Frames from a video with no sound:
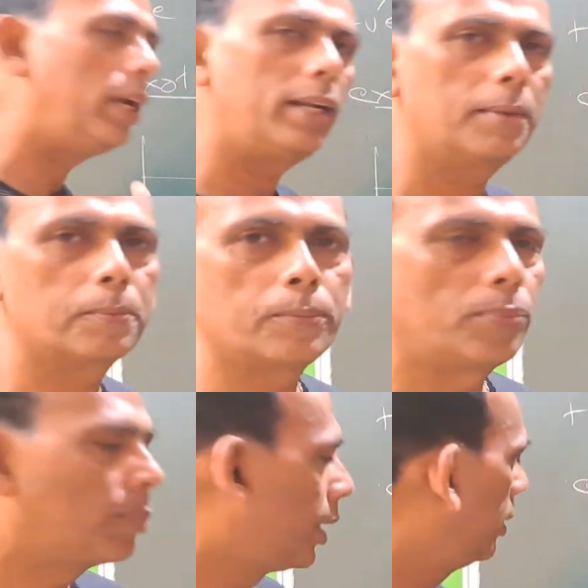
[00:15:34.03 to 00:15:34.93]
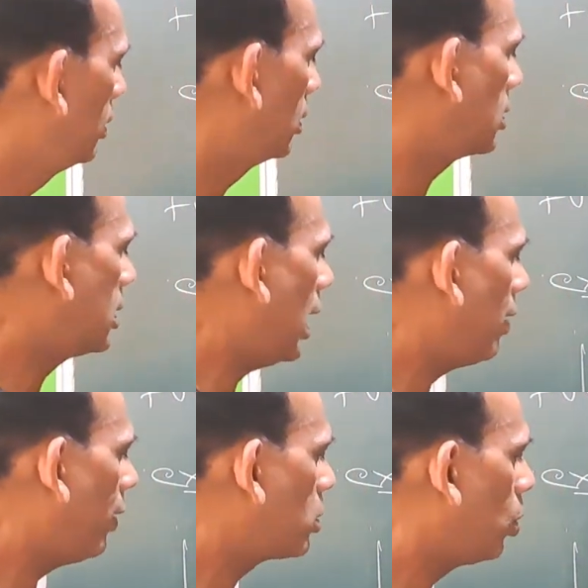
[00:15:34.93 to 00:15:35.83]
it.
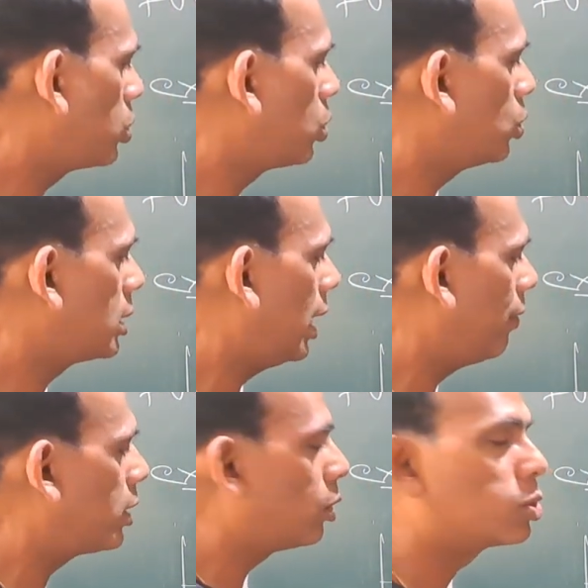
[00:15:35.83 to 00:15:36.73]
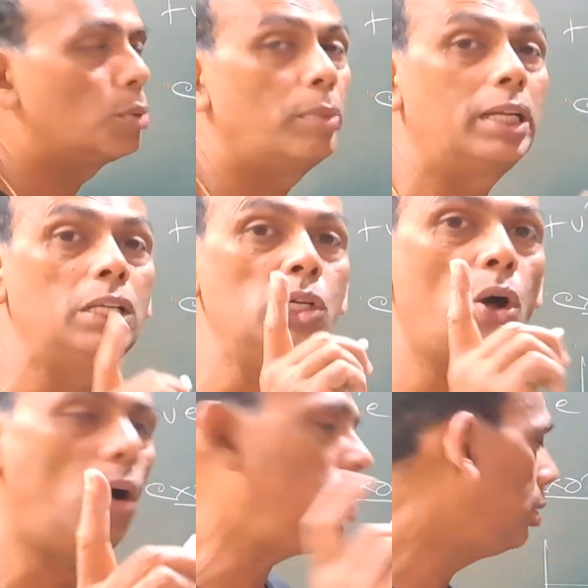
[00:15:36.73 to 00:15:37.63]
Sideways also, but
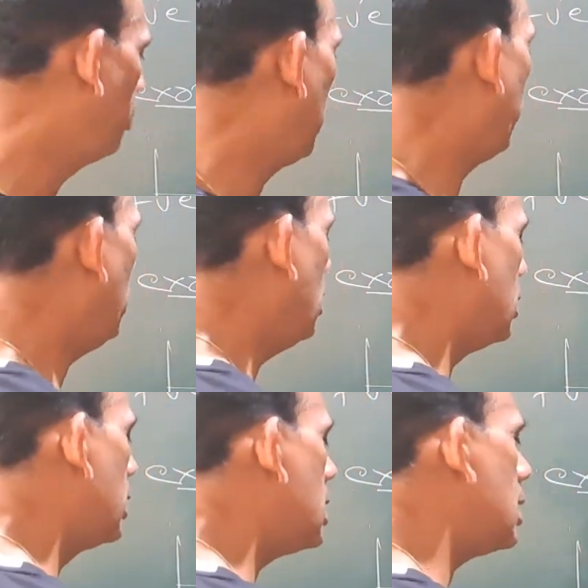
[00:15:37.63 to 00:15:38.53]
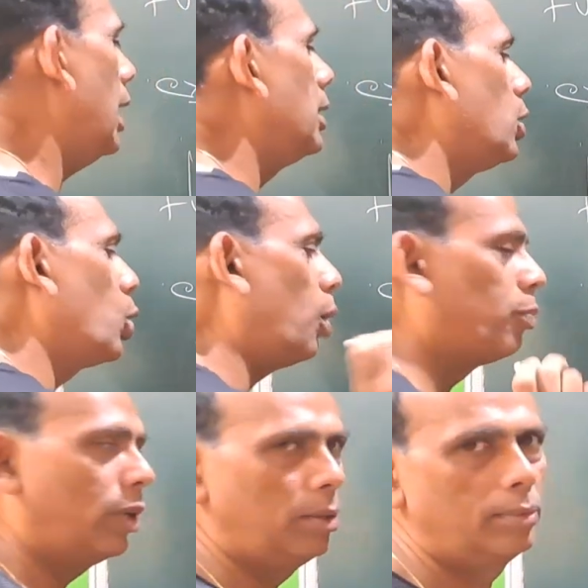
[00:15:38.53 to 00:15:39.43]
not between this and the
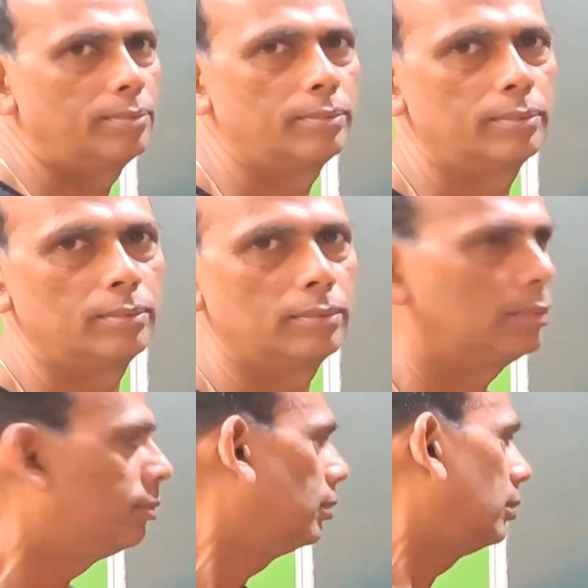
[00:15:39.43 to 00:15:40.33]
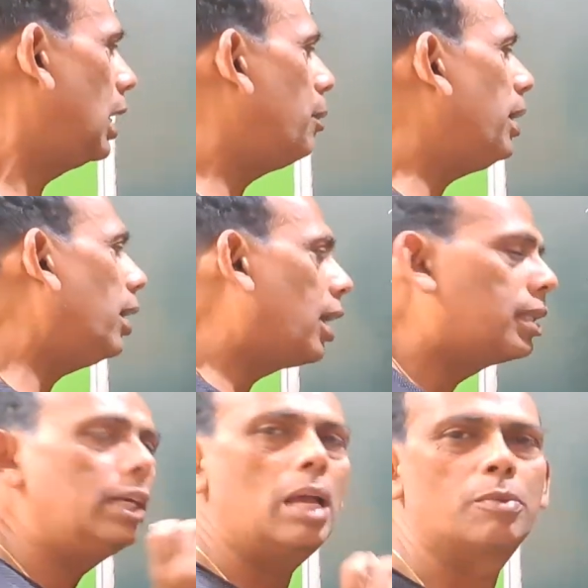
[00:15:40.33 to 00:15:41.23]
top one. There will be
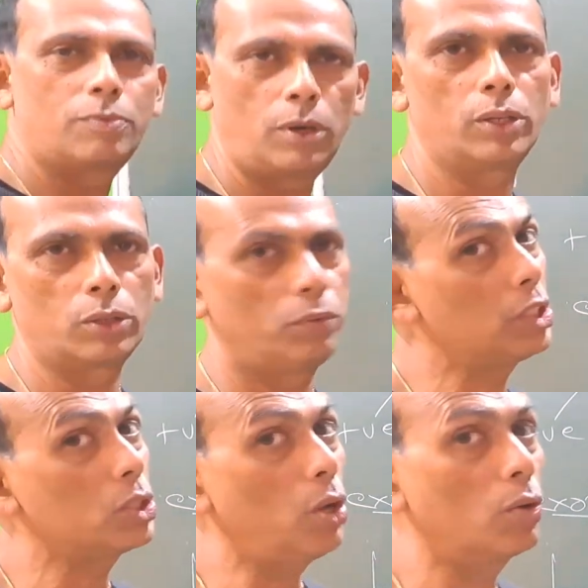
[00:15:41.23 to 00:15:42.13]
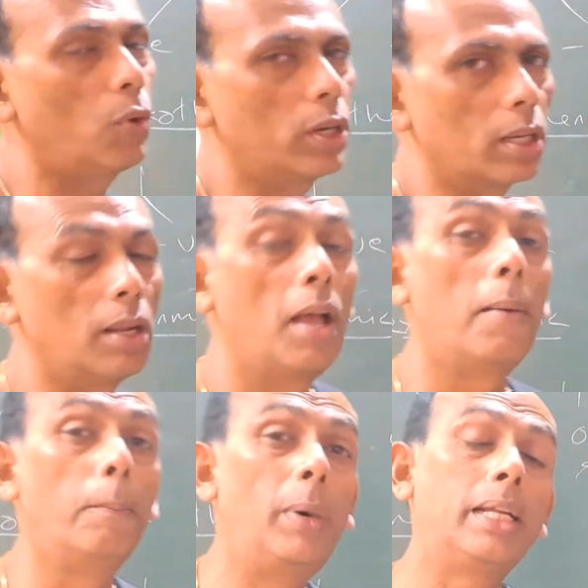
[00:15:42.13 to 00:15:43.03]
another type of molecule which is not water,
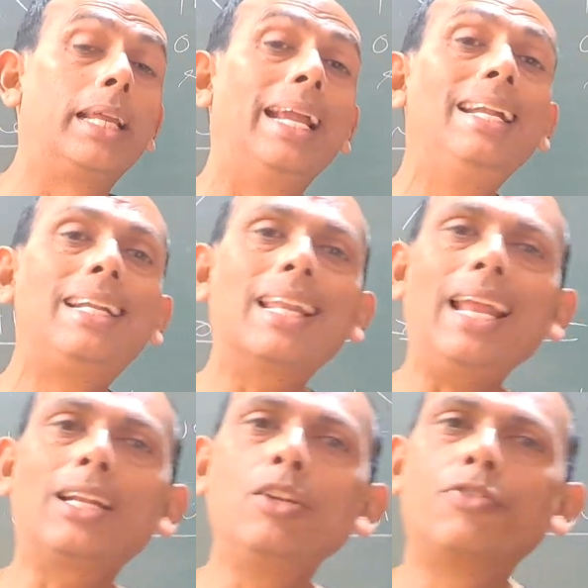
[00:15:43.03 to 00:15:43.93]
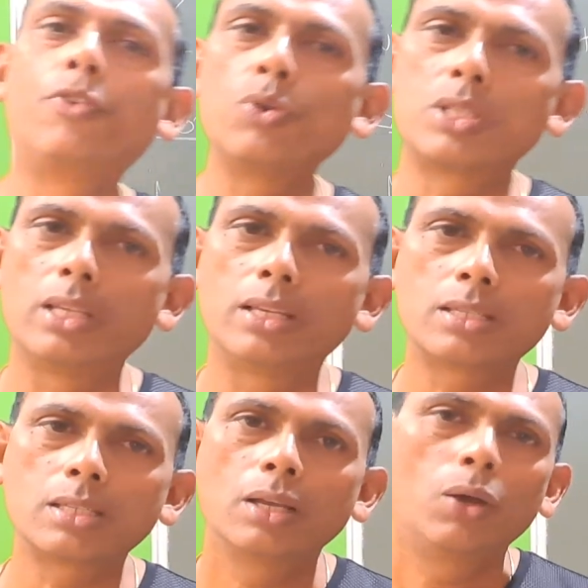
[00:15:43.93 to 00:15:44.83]
but interactive
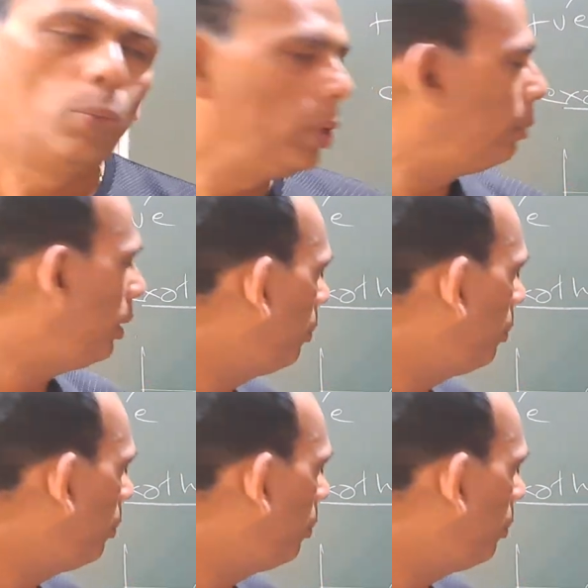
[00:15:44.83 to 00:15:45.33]
forces will